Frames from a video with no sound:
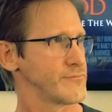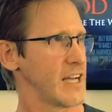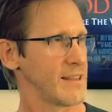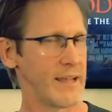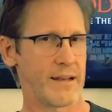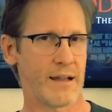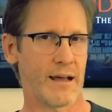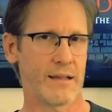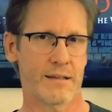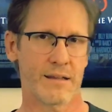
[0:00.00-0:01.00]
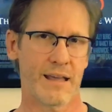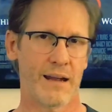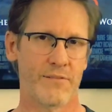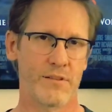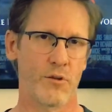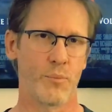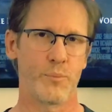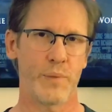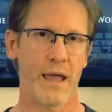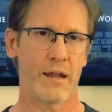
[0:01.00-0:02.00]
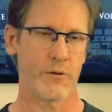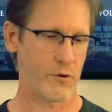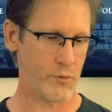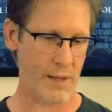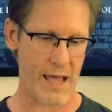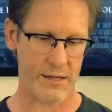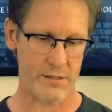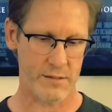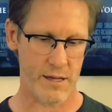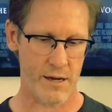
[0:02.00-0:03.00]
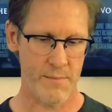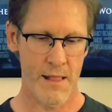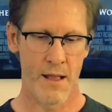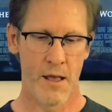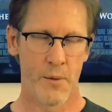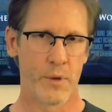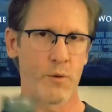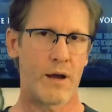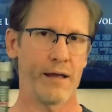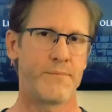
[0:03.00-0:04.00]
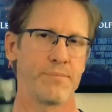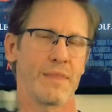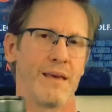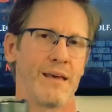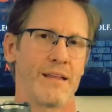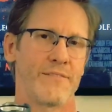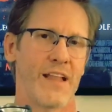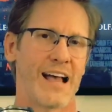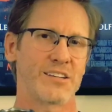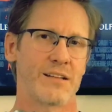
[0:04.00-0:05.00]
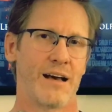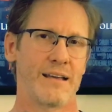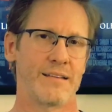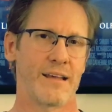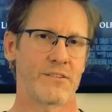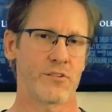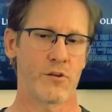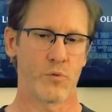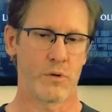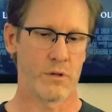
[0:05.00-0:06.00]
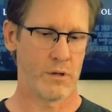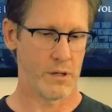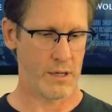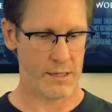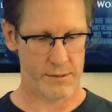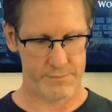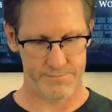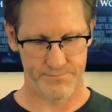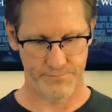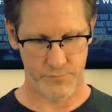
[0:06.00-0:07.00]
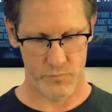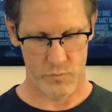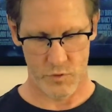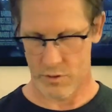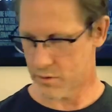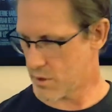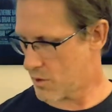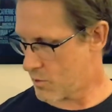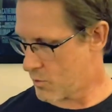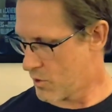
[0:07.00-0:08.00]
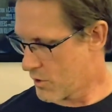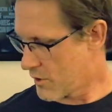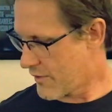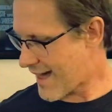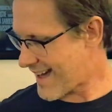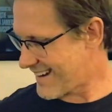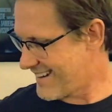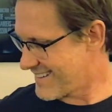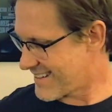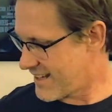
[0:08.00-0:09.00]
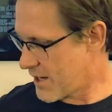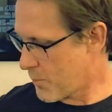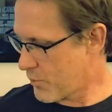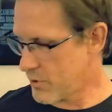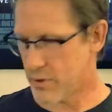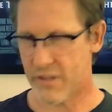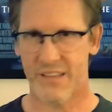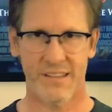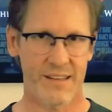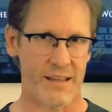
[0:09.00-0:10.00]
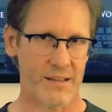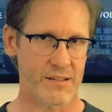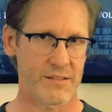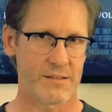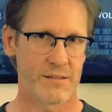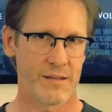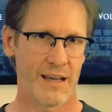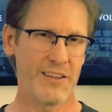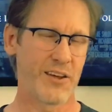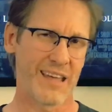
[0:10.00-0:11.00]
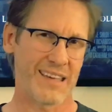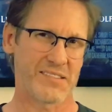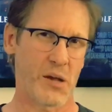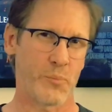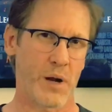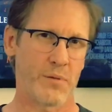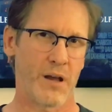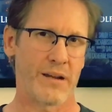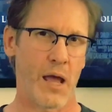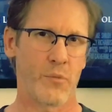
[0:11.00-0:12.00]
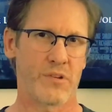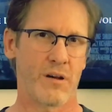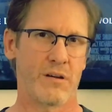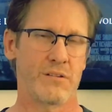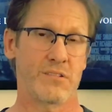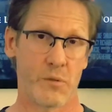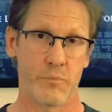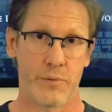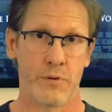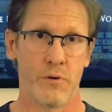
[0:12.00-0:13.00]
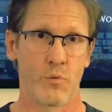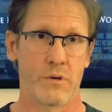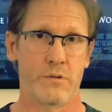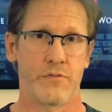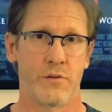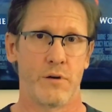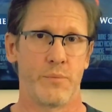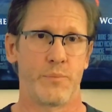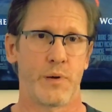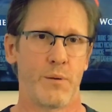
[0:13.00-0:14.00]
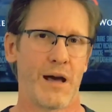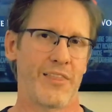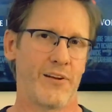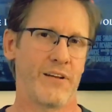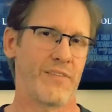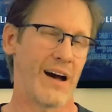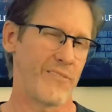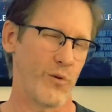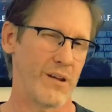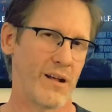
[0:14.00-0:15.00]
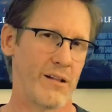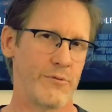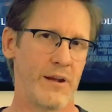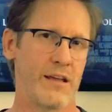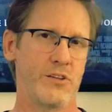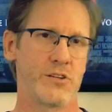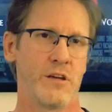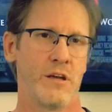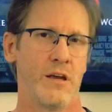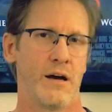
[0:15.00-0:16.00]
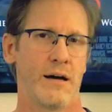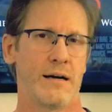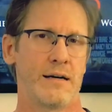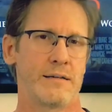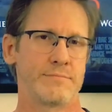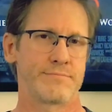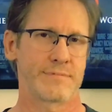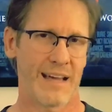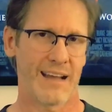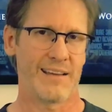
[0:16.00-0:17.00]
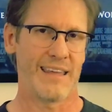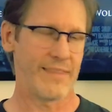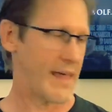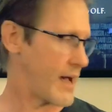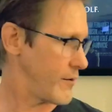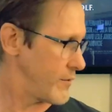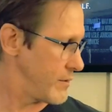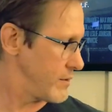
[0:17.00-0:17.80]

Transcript: late at night, kind of a little panic room action there. But anyway, flashlight, that's a good one. So that is number 6. And you can get some probably on Amazon, some good ones for probably about $35, $40 range, kind of in that